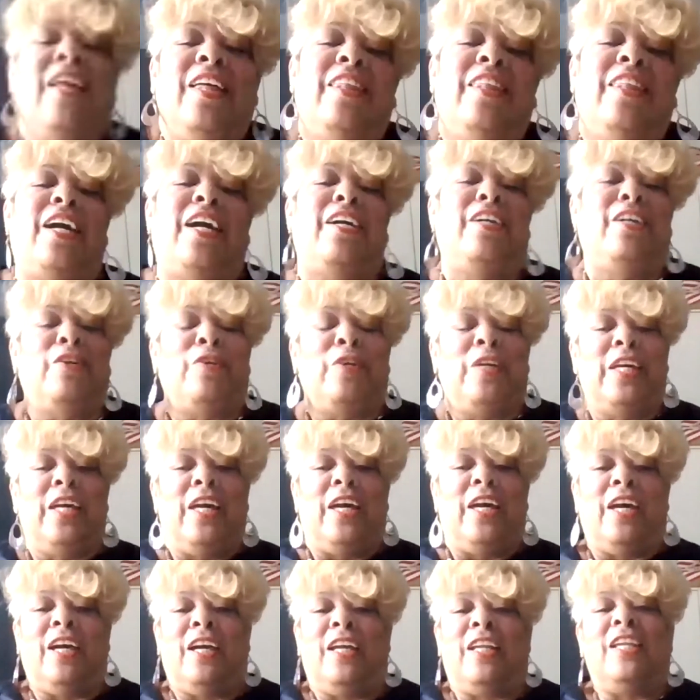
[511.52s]
Thank you,
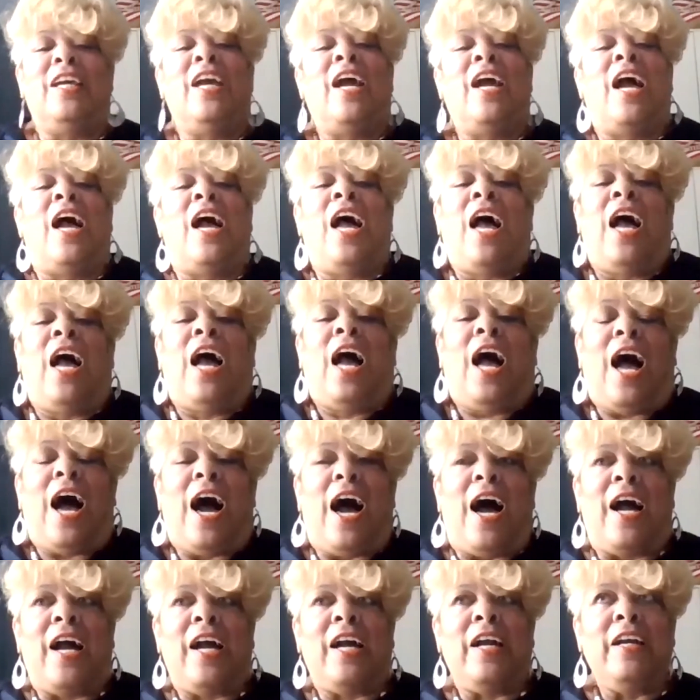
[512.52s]
Ken.
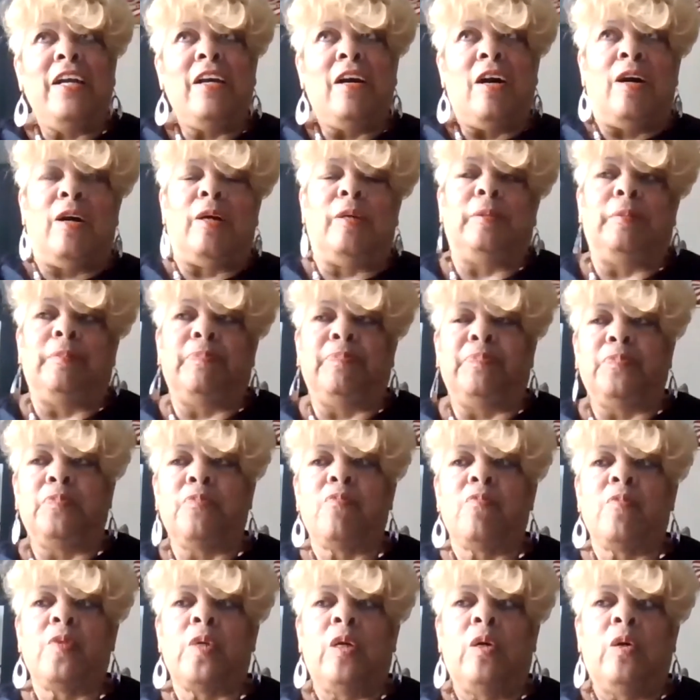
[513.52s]
I
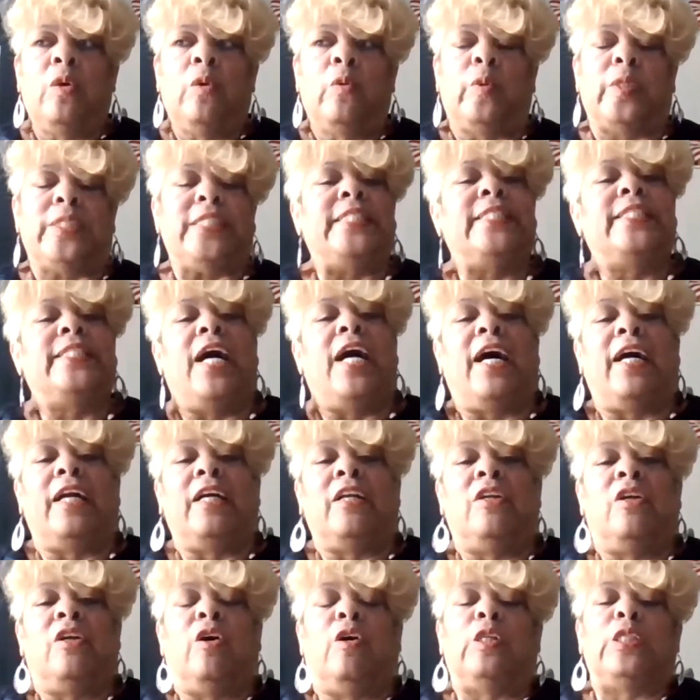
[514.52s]
was
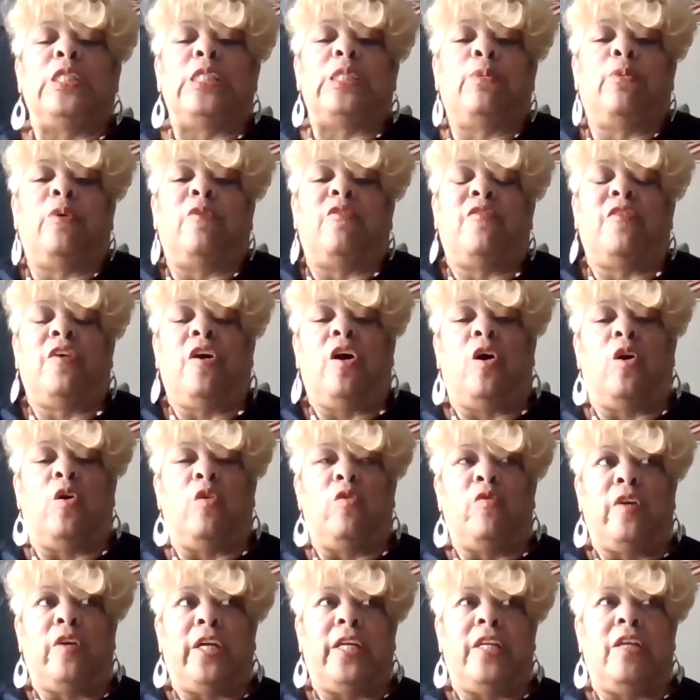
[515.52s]
diagnosed with
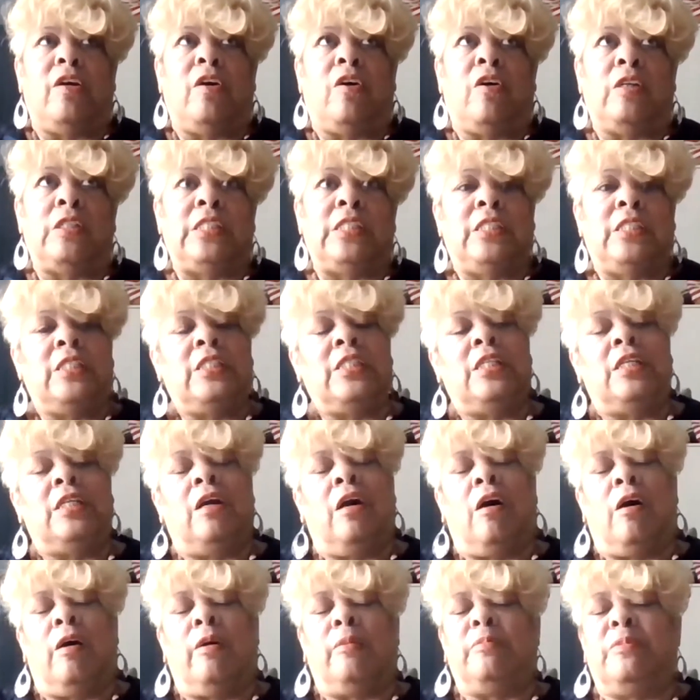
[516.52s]

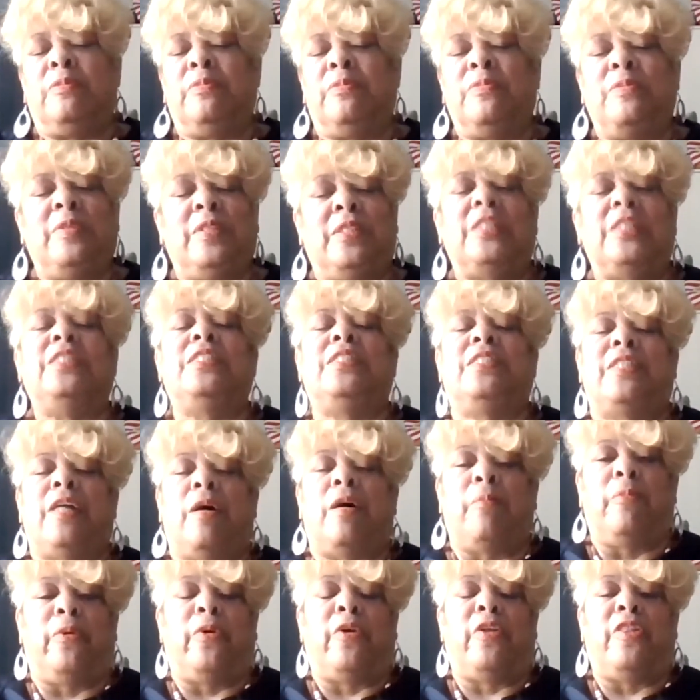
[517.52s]
COVID
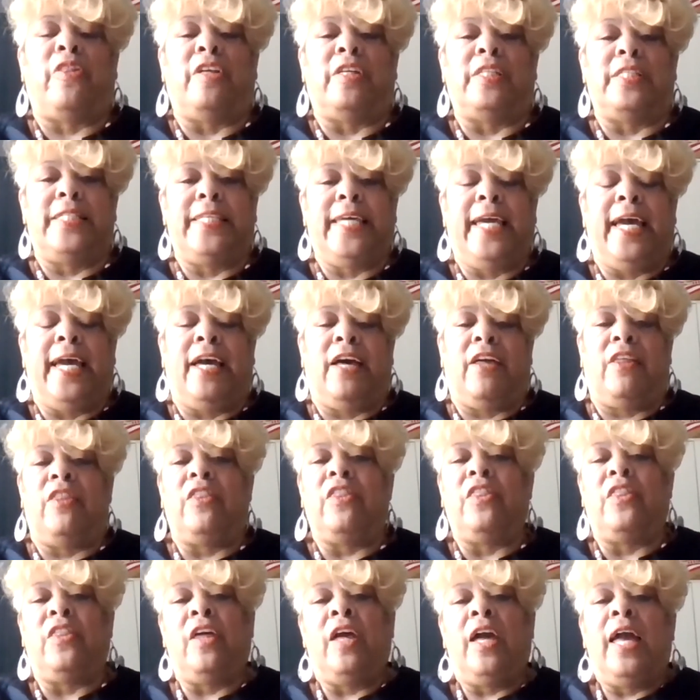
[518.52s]
December the
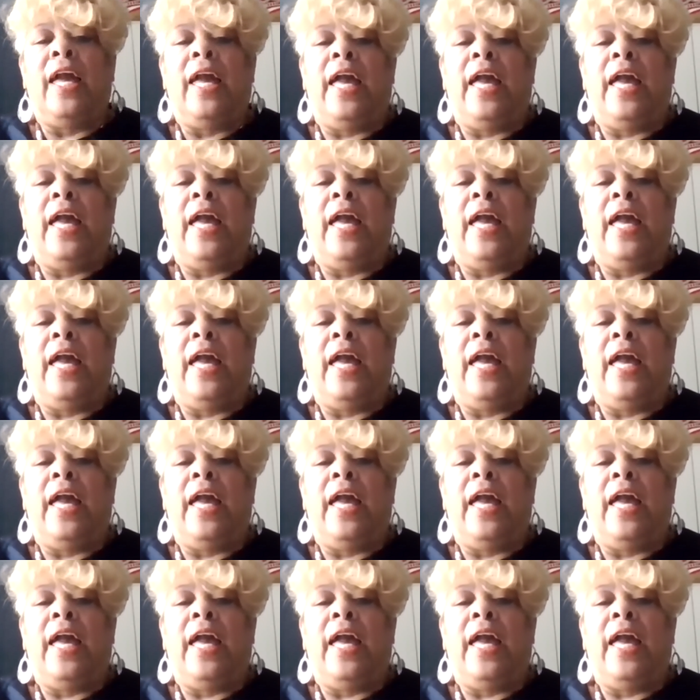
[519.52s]
10th.